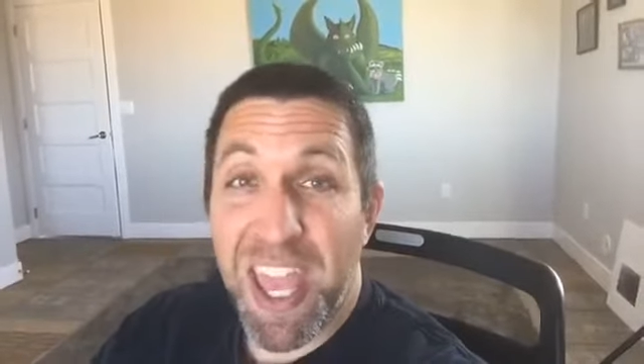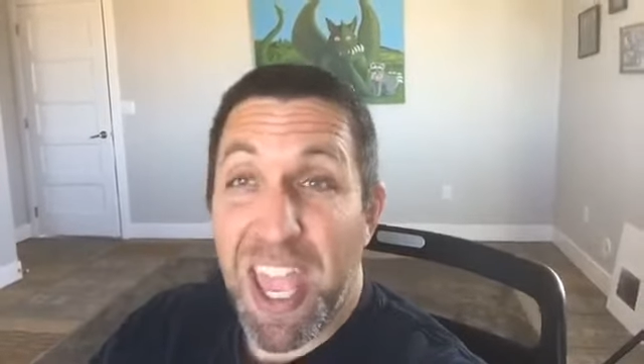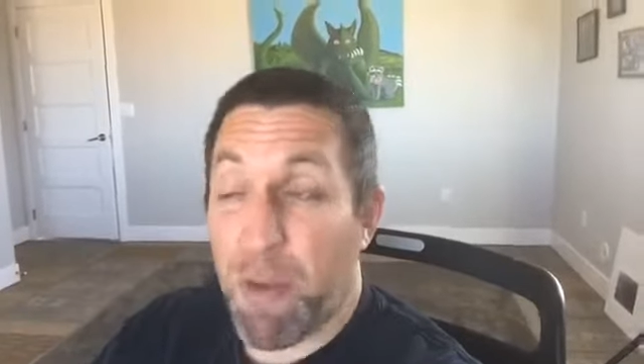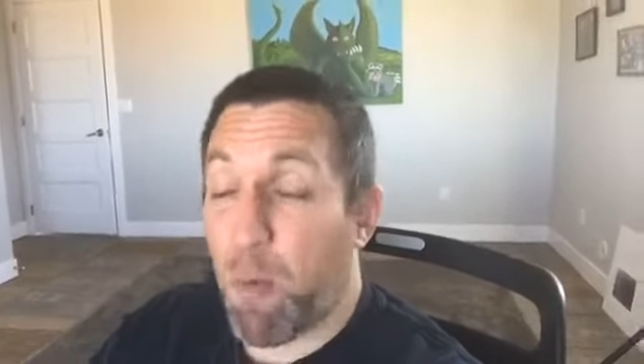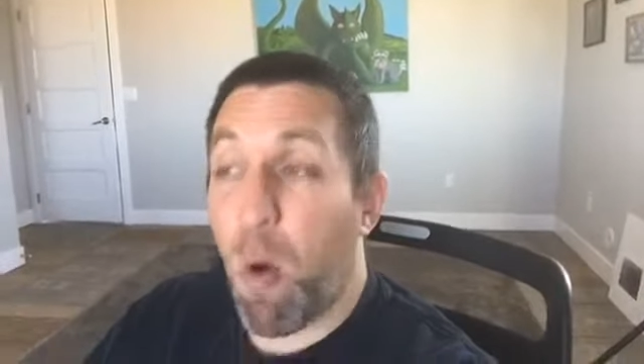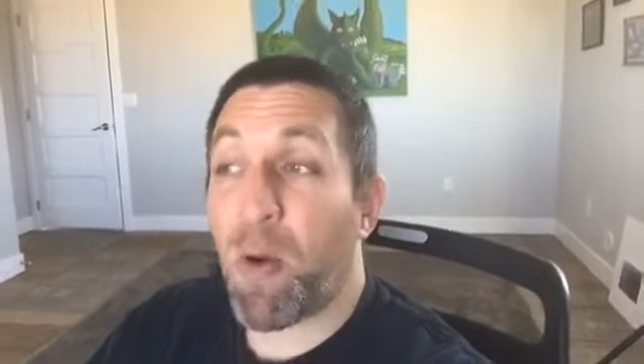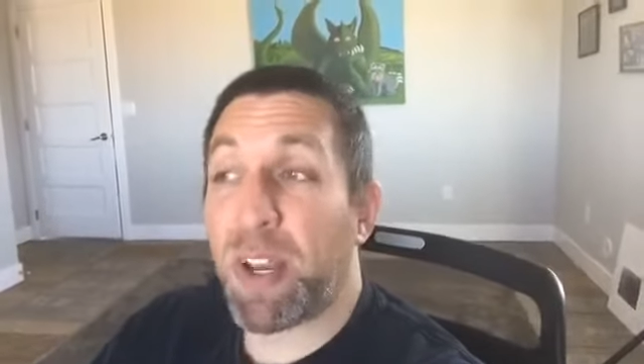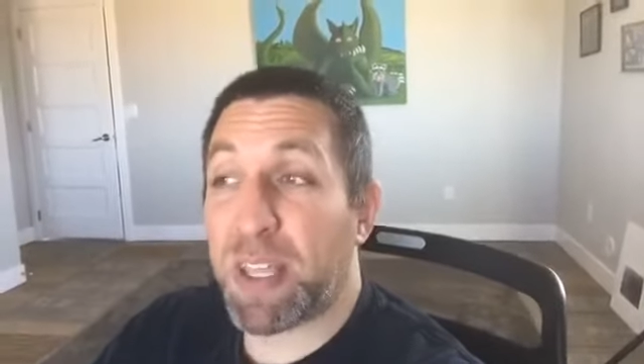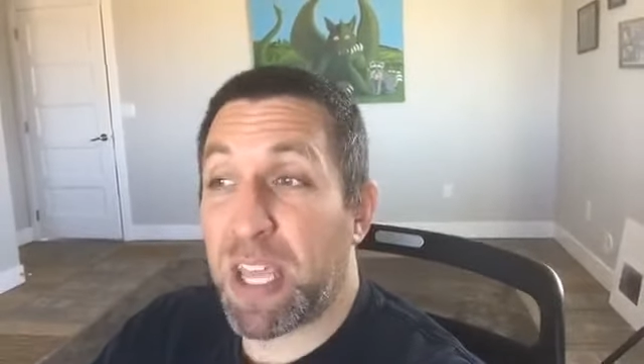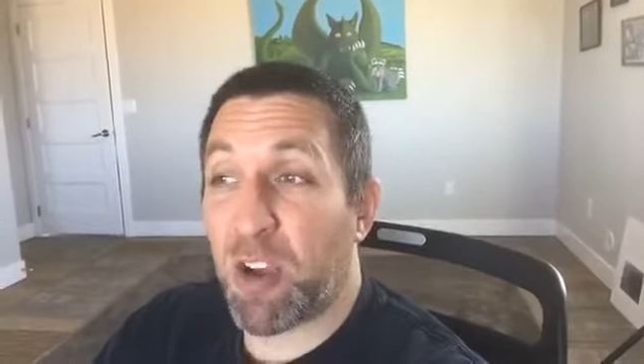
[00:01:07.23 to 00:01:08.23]
If we're already
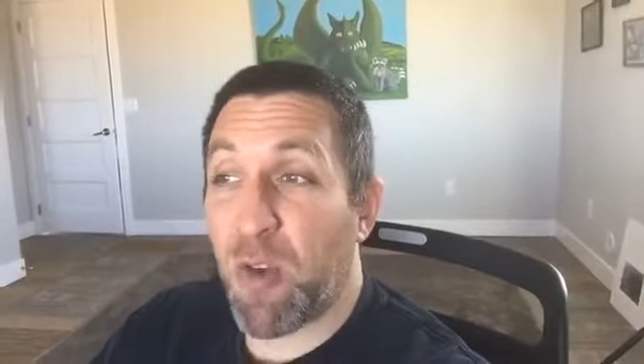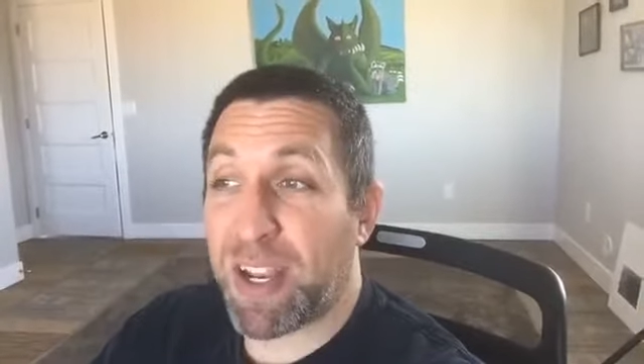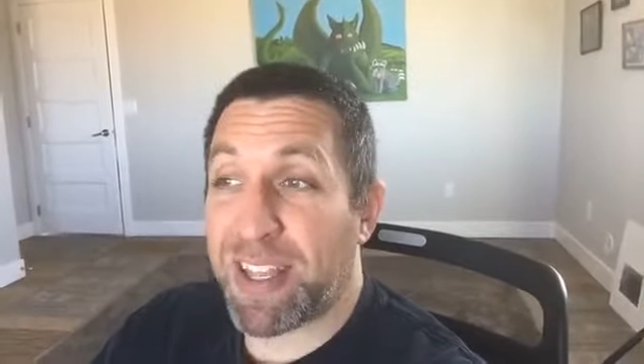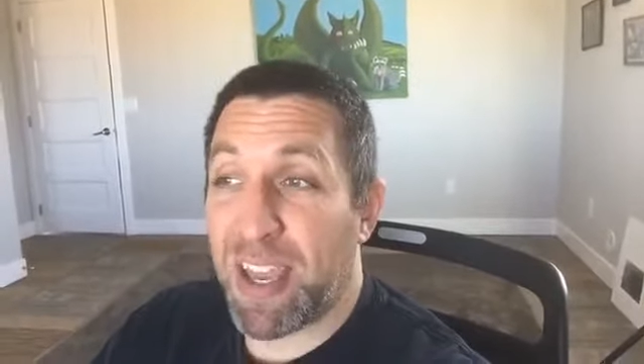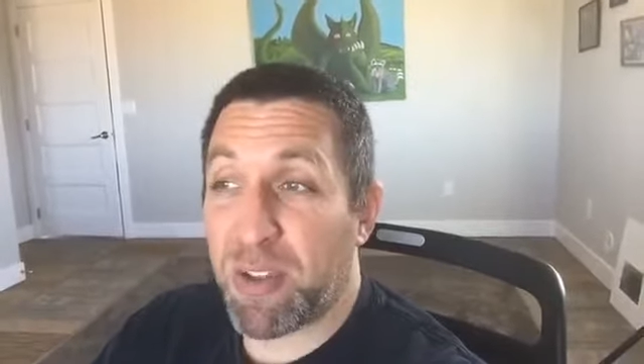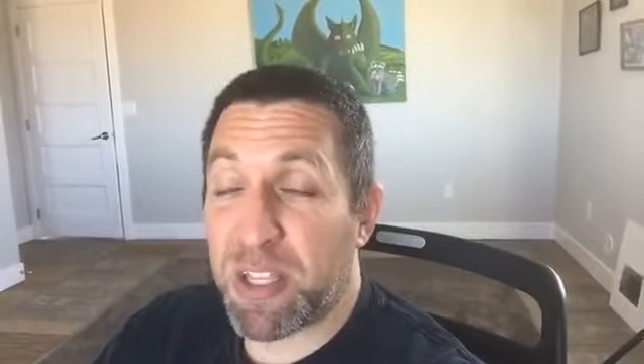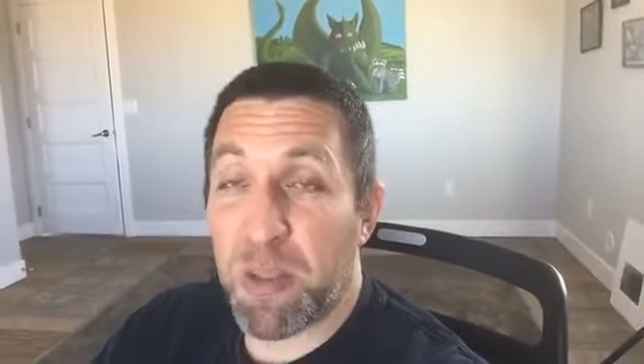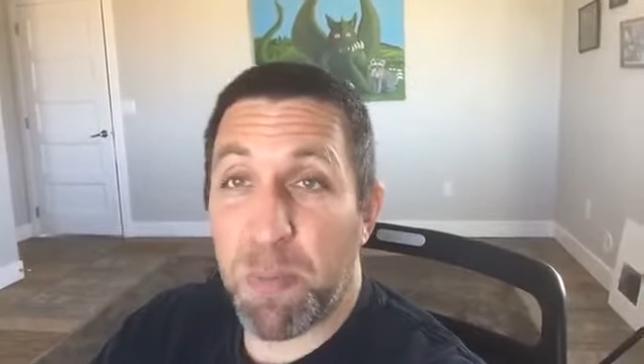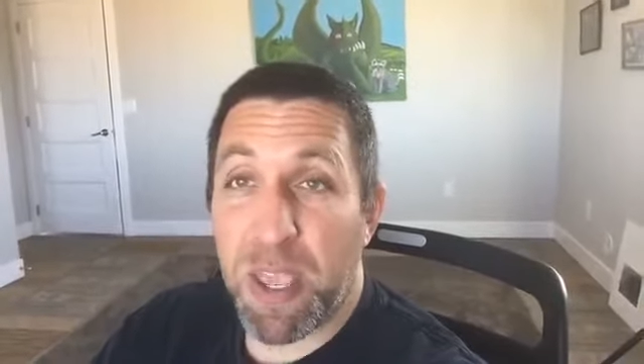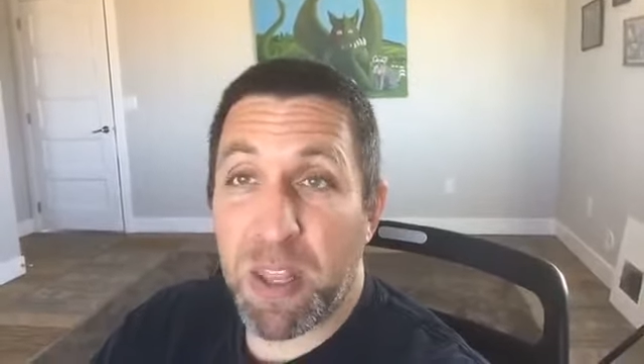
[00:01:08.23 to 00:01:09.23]
seeing great sales in
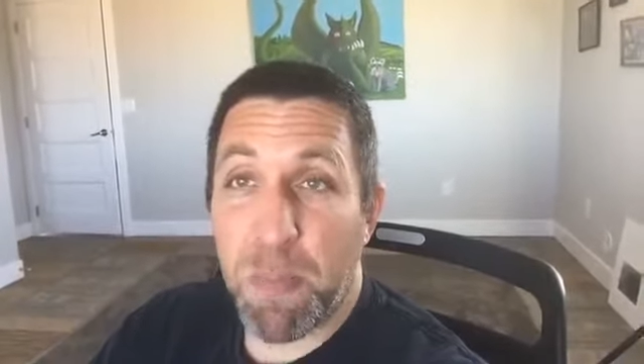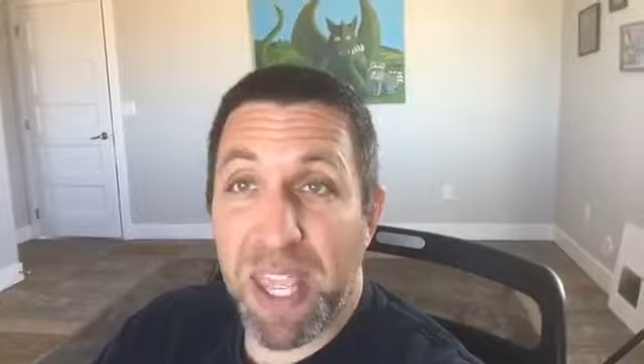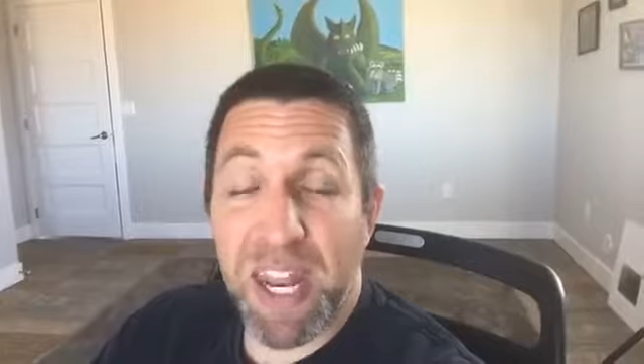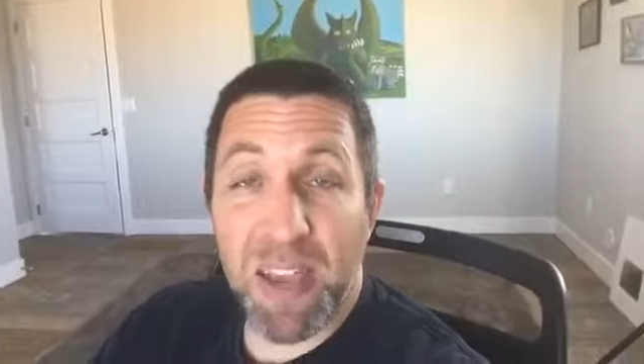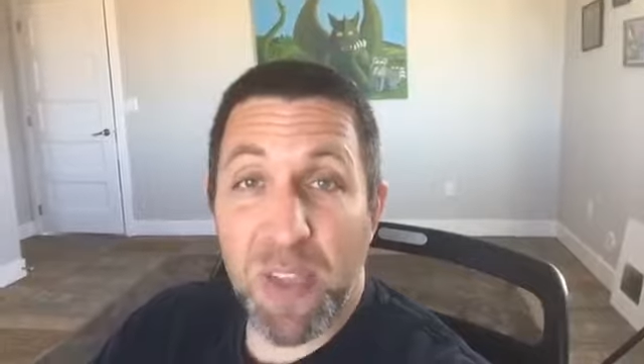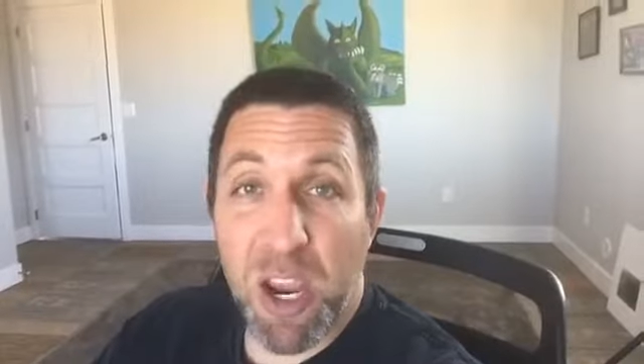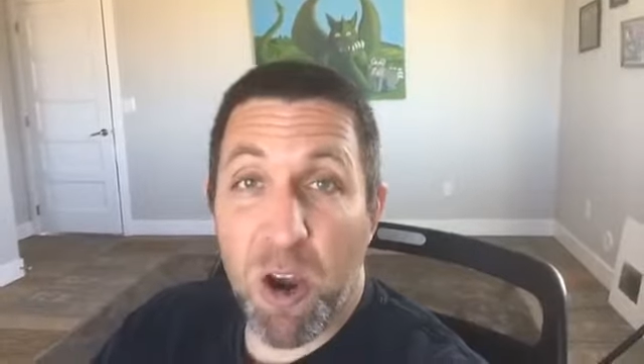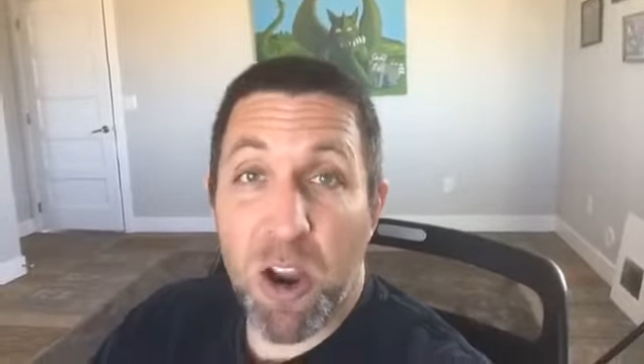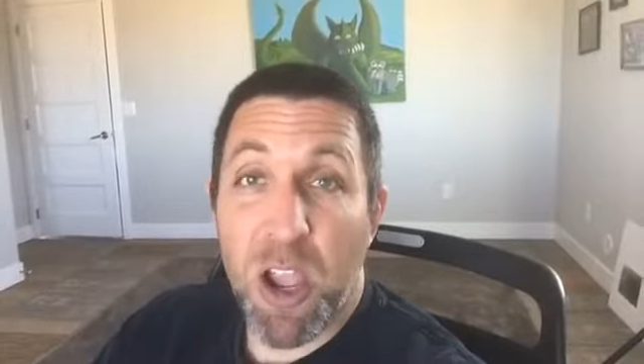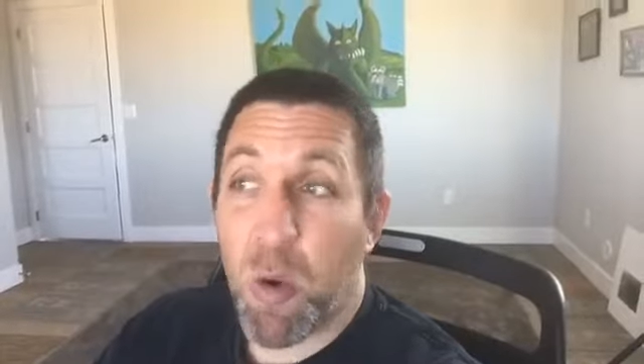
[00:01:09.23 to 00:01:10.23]
the in the beginning of the year,